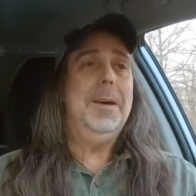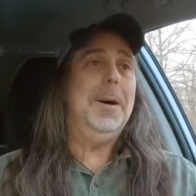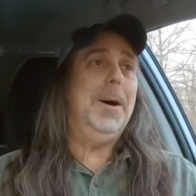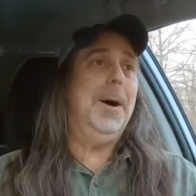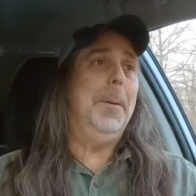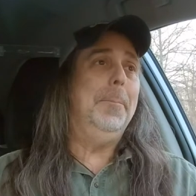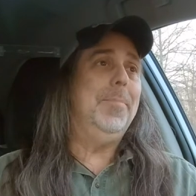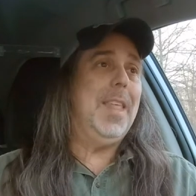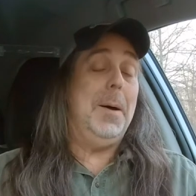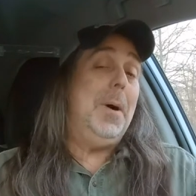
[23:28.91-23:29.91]

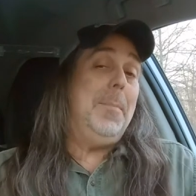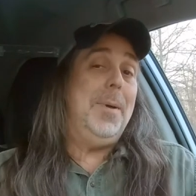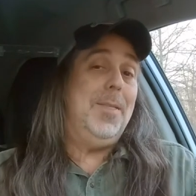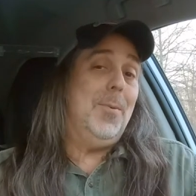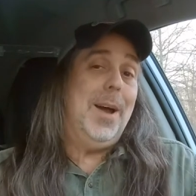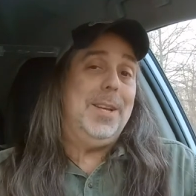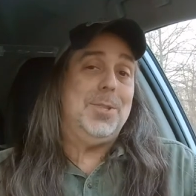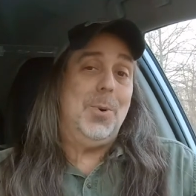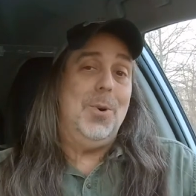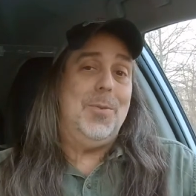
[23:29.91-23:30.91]
That might be the right
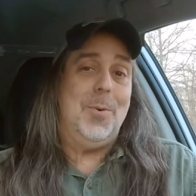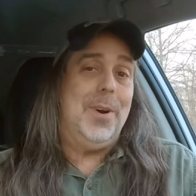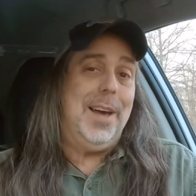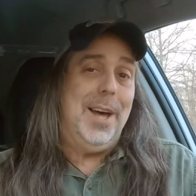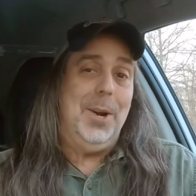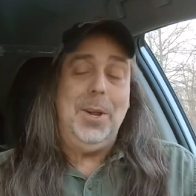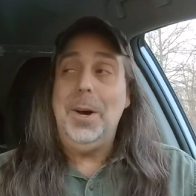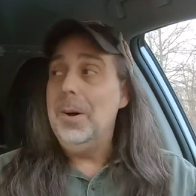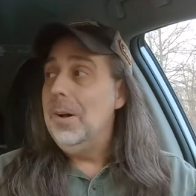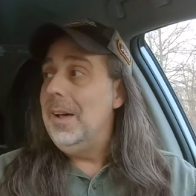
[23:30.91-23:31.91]
choice for you. I don't know.